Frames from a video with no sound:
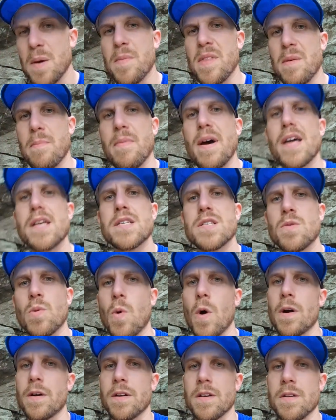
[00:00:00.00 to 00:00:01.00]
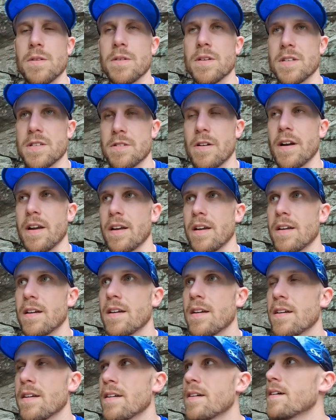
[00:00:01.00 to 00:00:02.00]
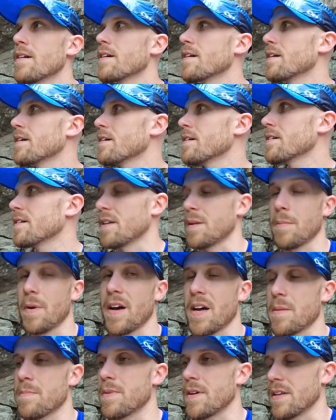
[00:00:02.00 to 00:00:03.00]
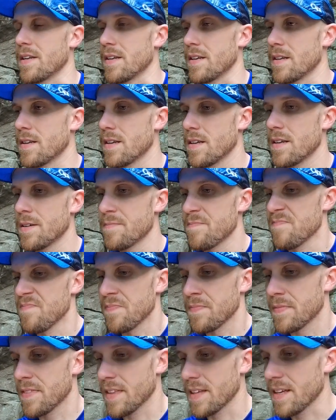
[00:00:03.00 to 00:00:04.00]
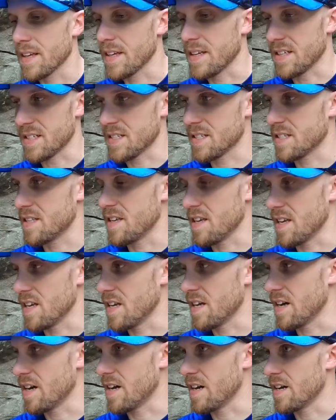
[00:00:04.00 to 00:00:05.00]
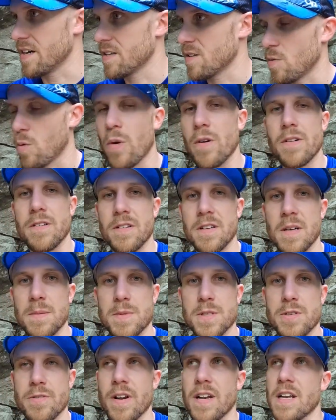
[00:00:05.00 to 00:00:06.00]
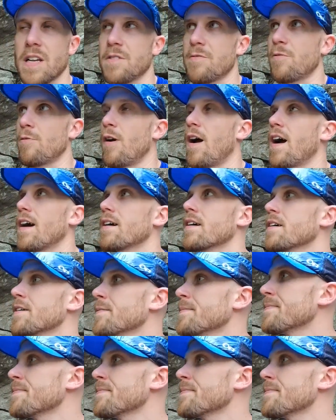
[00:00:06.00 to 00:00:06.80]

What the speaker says: of the best water you can drink, in my opinion, is the water that comes straight out of a rock.